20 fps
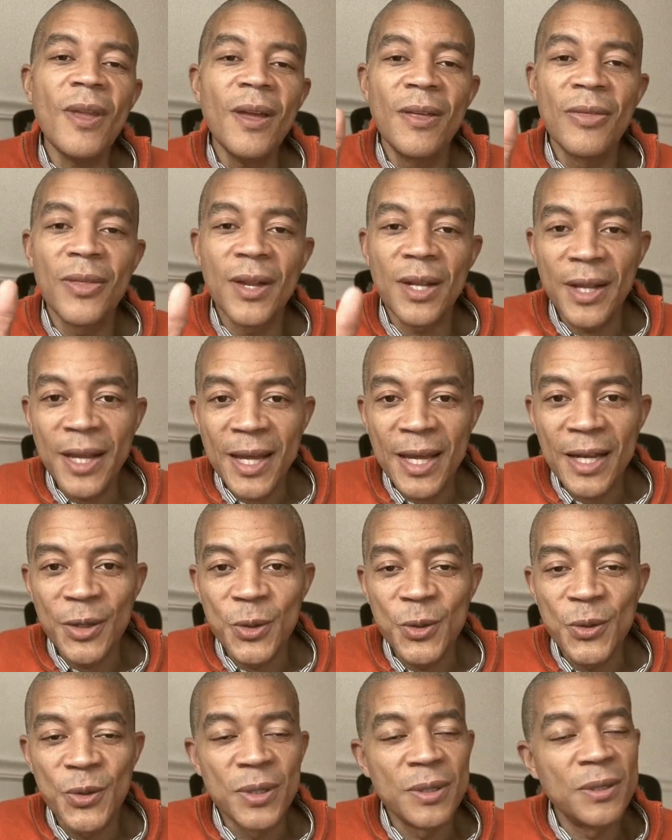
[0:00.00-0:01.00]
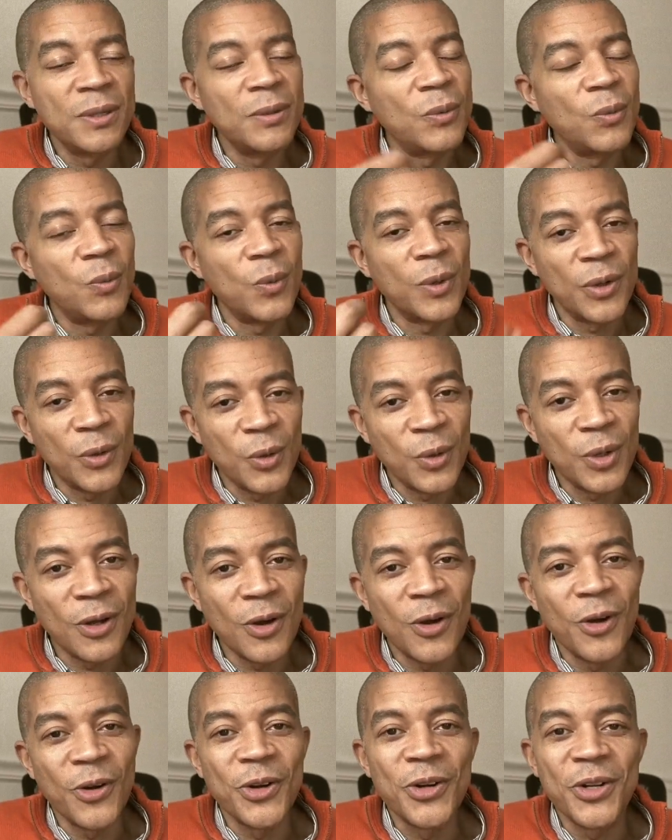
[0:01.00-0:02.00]
the landlord will no
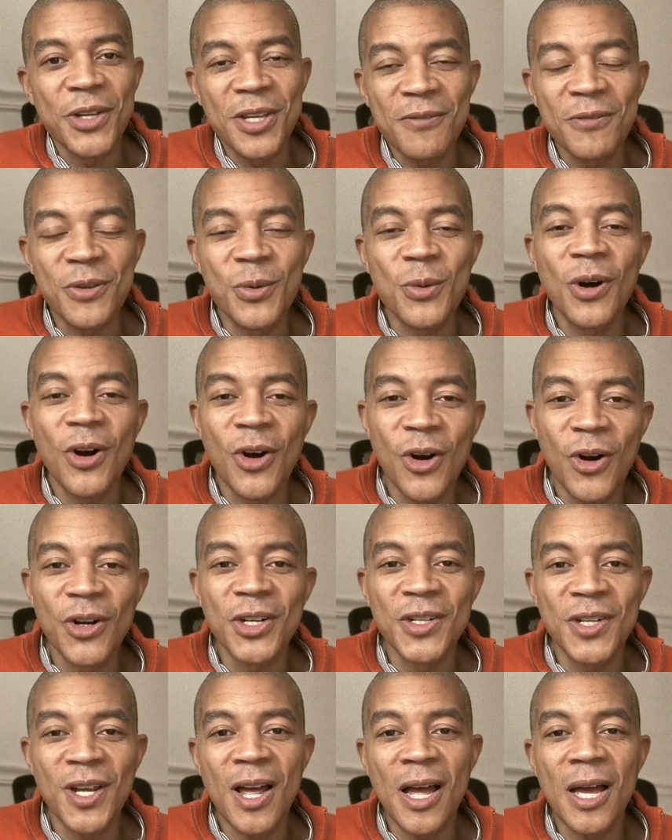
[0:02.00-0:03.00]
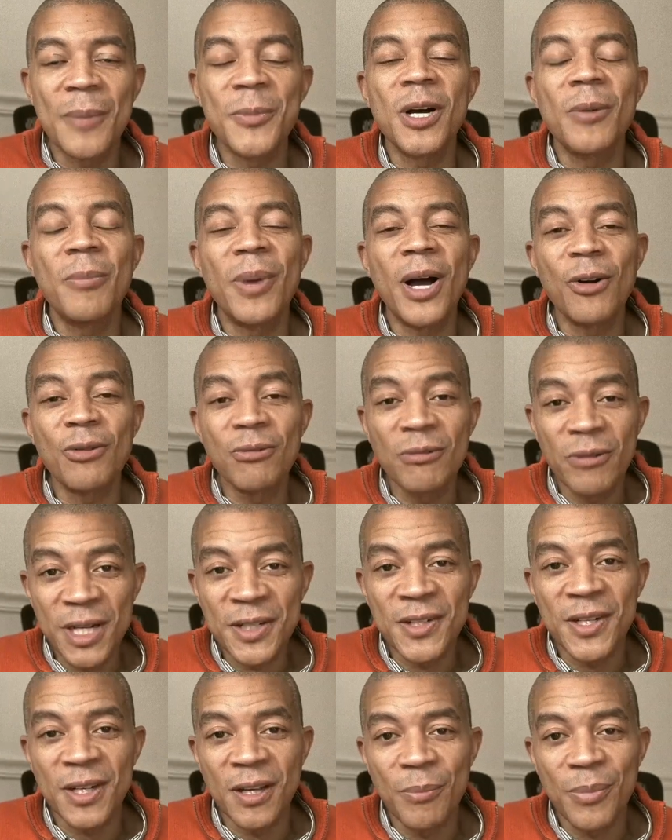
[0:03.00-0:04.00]
longer give you a hard time about
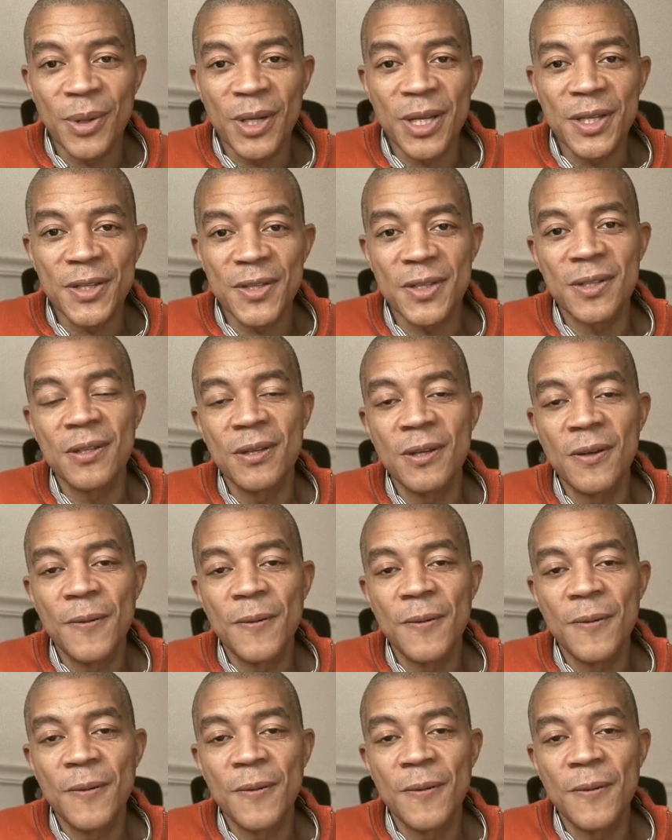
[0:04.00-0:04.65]
renting a place